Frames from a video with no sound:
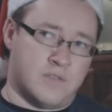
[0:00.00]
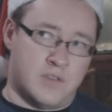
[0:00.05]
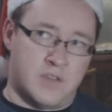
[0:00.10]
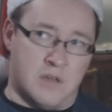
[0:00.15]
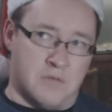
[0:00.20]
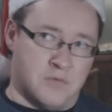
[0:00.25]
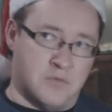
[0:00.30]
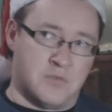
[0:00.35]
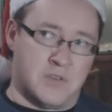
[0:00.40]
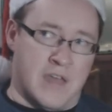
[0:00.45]

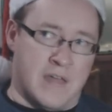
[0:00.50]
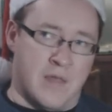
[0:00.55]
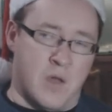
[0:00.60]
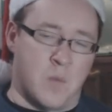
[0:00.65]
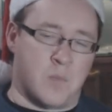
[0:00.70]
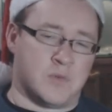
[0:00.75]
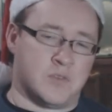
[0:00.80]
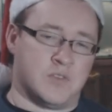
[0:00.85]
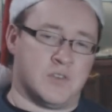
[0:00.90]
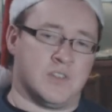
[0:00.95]
if you get the
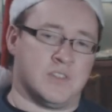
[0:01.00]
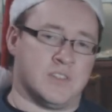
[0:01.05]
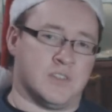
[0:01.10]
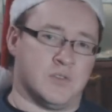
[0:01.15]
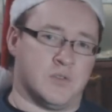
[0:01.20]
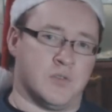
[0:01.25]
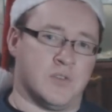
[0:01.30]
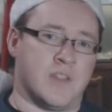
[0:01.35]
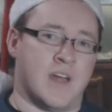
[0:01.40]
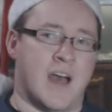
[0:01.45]
opportunity to
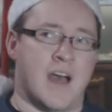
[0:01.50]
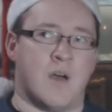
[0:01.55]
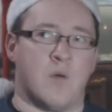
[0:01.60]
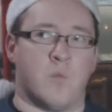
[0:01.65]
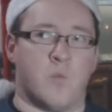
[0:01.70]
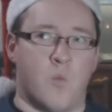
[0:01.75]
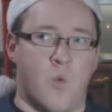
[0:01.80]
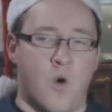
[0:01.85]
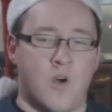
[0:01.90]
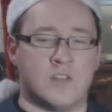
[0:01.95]
do that,
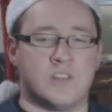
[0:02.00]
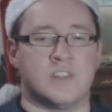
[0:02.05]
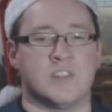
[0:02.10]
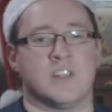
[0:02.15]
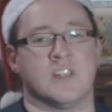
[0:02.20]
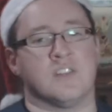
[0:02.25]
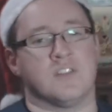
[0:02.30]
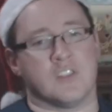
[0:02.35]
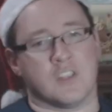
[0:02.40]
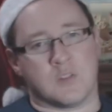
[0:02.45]

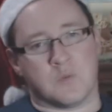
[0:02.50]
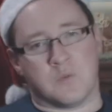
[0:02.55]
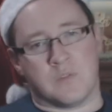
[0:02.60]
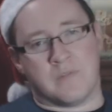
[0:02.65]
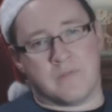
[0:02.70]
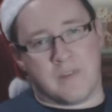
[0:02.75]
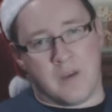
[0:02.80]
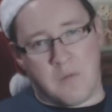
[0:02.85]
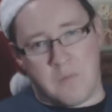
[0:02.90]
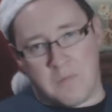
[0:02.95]
watching it just
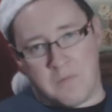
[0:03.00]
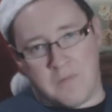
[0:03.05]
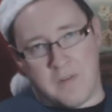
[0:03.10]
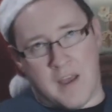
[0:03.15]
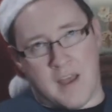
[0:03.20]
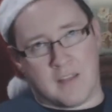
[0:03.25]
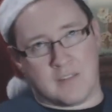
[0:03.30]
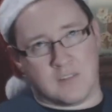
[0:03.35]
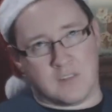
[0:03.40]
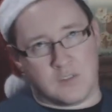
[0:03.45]
with film
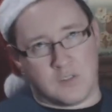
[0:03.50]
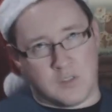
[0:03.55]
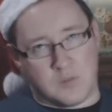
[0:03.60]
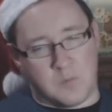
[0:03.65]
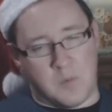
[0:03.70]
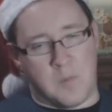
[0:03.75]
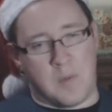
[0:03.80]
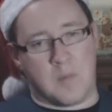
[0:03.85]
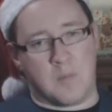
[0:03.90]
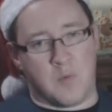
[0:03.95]
fans,
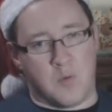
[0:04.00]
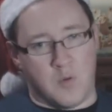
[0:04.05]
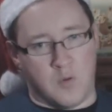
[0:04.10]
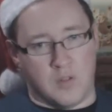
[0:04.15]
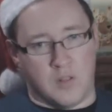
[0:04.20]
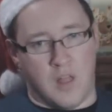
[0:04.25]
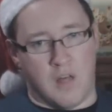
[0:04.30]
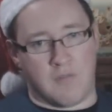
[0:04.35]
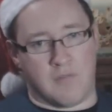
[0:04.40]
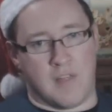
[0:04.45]
just with people who
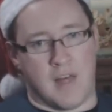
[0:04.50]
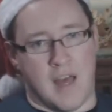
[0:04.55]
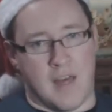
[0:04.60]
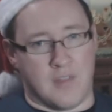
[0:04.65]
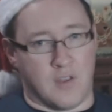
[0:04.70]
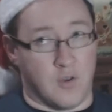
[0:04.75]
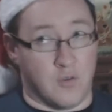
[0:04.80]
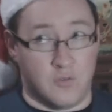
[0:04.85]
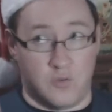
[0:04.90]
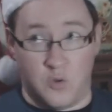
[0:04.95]
love
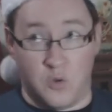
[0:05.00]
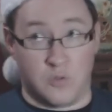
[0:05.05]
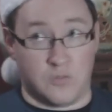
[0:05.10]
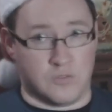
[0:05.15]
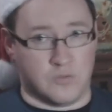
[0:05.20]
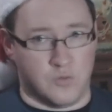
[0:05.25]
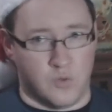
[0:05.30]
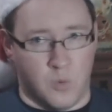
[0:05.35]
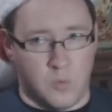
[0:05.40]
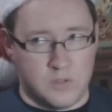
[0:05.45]
that, and no
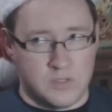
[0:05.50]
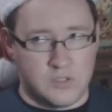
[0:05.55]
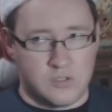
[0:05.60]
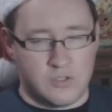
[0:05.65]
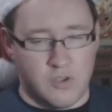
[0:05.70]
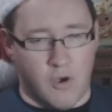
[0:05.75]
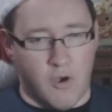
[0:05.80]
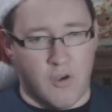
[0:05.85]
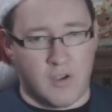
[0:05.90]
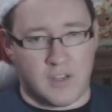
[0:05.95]
one's
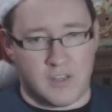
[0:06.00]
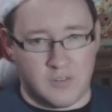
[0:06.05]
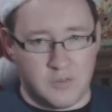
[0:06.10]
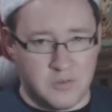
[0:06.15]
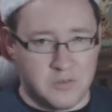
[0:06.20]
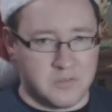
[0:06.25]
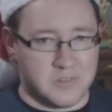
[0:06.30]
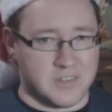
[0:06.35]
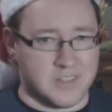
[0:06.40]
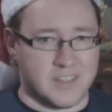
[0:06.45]
talking
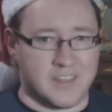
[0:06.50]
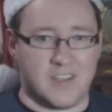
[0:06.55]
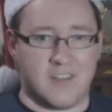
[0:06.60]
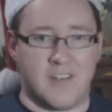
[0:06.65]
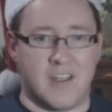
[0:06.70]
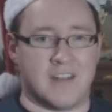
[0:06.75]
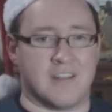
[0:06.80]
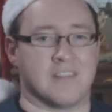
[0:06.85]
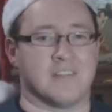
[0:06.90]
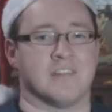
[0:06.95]
over you
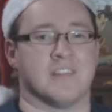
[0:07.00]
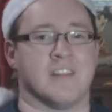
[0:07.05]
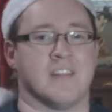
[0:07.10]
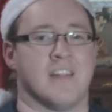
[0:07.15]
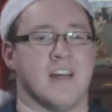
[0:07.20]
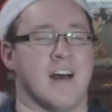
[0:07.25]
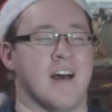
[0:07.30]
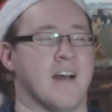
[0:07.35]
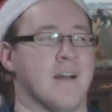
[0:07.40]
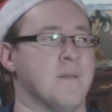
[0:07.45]
or anything like
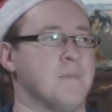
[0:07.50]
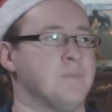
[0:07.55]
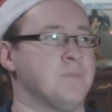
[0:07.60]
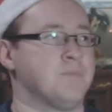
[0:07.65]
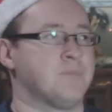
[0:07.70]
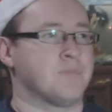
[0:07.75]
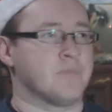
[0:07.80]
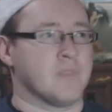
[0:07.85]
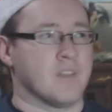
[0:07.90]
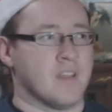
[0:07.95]
that,
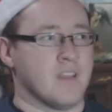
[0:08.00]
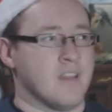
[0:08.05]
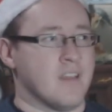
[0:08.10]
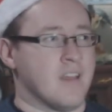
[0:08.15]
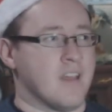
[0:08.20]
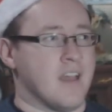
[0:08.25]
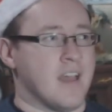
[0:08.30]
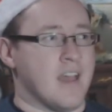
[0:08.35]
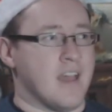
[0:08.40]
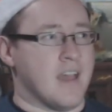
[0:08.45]

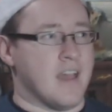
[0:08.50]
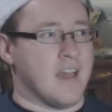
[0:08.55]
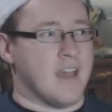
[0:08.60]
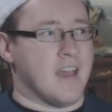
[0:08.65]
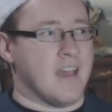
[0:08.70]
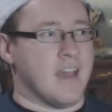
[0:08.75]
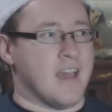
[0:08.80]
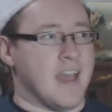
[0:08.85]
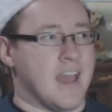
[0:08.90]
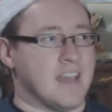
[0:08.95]

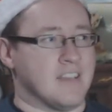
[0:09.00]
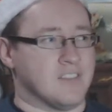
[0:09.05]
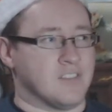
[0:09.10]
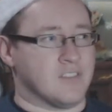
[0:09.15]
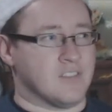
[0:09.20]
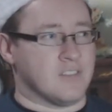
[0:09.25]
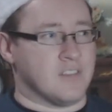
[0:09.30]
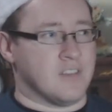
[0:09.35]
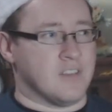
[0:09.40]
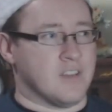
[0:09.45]

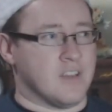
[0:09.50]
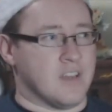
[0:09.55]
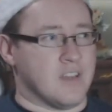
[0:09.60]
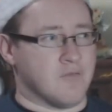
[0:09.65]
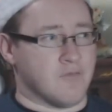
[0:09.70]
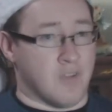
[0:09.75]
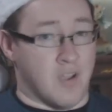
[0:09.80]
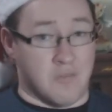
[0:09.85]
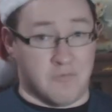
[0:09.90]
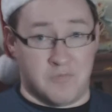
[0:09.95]
it's
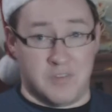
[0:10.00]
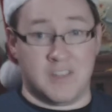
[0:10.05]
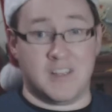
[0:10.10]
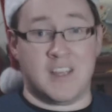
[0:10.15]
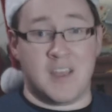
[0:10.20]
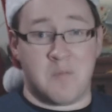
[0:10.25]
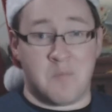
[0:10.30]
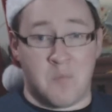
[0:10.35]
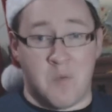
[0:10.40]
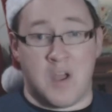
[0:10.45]

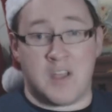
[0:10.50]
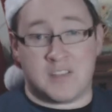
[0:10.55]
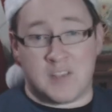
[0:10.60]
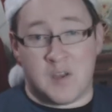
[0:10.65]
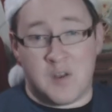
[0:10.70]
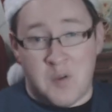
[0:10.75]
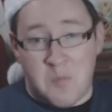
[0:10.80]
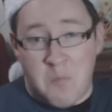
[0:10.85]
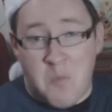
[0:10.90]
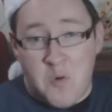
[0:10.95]
it's
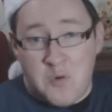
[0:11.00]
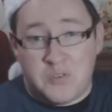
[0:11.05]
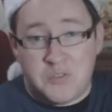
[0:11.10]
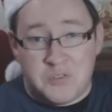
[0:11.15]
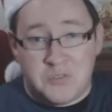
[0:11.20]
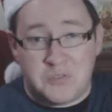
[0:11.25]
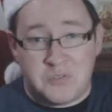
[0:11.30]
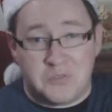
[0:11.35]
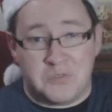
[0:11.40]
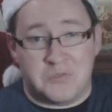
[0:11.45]
an
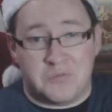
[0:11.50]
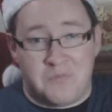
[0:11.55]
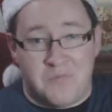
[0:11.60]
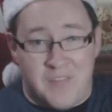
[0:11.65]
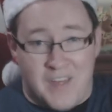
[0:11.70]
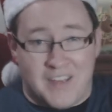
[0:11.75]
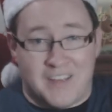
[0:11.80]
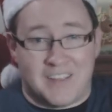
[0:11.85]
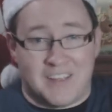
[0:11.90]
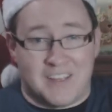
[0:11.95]
emotional
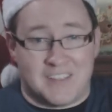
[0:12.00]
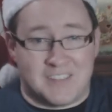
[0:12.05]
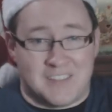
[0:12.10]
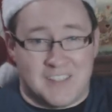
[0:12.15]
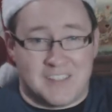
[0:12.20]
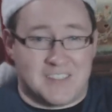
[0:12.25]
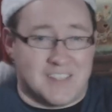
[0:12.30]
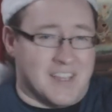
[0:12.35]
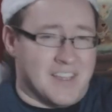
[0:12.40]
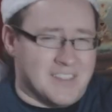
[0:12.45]
thing.
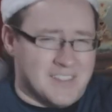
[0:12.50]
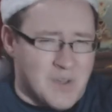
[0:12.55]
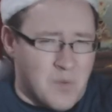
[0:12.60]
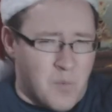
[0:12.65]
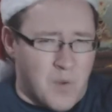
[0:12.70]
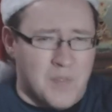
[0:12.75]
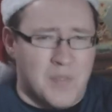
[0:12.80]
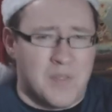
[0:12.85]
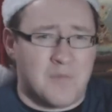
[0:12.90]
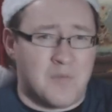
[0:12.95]
It's a
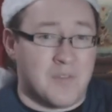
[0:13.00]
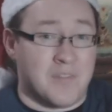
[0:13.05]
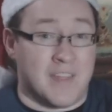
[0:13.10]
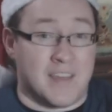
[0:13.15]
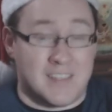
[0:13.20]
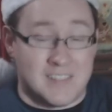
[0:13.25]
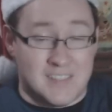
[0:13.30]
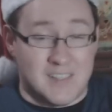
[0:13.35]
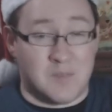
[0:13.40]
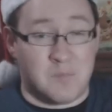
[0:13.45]
wonderful
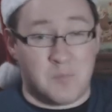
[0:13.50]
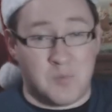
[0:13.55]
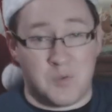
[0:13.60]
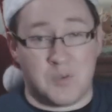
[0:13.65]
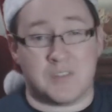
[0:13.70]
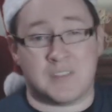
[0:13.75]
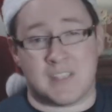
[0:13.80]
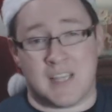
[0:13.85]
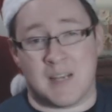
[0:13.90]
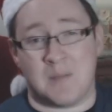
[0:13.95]
thing. It's like
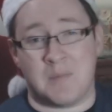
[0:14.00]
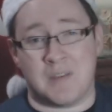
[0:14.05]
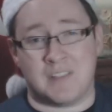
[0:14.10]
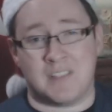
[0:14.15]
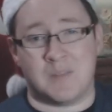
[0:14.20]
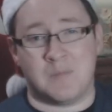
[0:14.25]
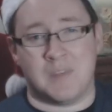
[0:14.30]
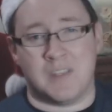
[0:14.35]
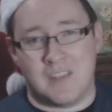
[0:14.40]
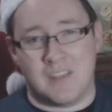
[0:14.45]
pure cinema
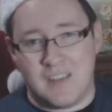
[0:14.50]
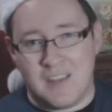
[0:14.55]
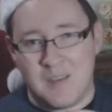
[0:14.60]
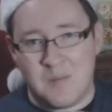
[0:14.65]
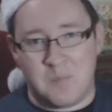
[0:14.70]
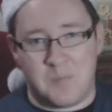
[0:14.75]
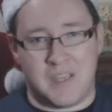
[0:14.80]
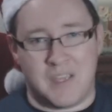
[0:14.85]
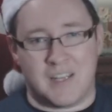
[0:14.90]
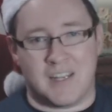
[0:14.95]
to me,
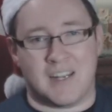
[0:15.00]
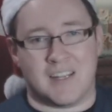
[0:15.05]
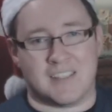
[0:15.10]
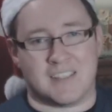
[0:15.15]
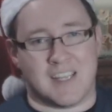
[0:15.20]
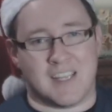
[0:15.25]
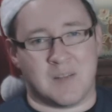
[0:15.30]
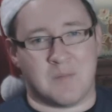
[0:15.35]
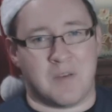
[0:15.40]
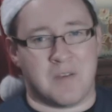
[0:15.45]
being in a
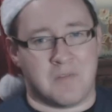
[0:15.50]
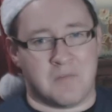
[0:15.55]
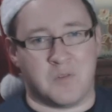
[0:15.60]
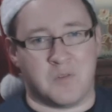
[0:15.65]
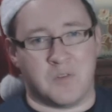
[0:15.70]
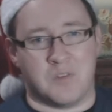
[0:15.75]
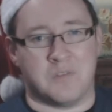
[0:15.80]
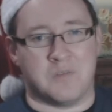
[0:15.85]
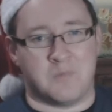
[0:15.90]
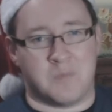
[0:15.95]
cinema
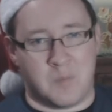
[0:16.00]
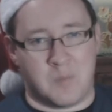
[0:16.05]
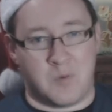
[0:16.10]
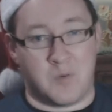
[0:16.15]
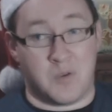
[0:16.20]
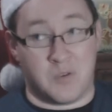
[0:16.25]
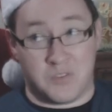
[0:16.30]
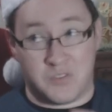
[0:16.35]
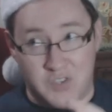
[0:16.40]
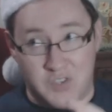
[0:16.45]
full of people
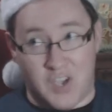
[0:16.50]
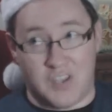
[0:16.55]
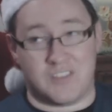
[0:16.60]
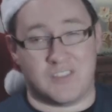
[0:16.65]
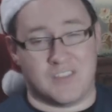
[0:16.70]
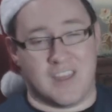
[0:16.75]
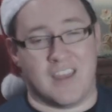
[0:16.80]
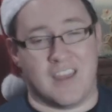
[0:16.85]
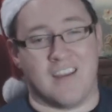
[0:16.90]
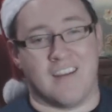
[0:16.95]
who are
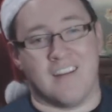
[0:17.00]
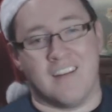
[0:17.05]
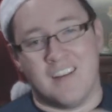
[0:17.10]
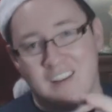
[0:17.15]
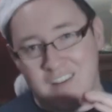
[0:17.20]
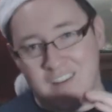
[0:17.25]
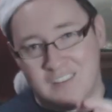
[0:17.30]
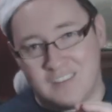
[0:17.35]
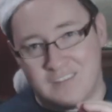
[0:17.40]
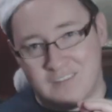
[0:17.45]
just there
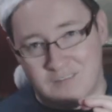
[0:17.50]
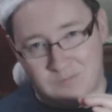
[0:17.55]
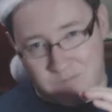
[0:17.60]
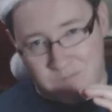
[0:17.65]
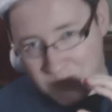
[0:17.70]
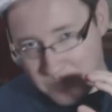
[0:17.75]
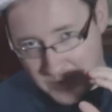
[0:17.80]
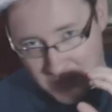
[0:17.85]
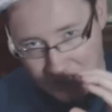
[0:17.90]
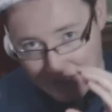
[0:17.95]

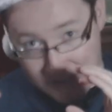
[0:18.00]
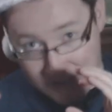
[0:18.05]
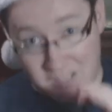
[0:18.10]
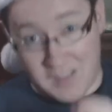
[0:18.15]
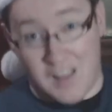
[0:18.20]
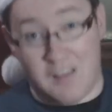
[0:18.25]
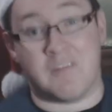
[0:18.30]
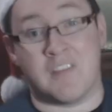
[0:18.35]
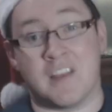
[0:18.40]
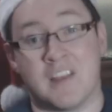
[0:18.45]
because they
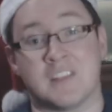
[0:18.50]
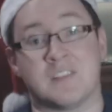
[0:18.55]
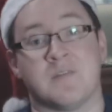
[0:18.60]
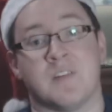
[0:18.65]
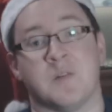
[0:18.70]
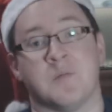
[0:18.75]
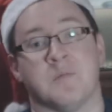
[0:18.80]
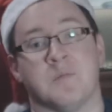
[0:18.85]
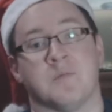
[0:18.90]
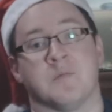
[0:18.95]
love this
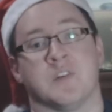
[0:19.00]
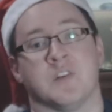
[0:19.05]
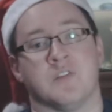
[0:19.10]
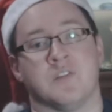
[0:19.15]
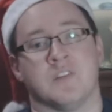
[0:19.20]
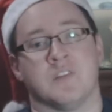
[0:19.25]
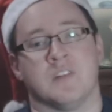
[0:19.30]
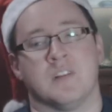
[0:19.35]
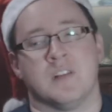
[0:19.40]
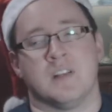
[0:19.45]
film, you
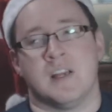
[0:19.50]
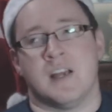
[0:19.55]
know.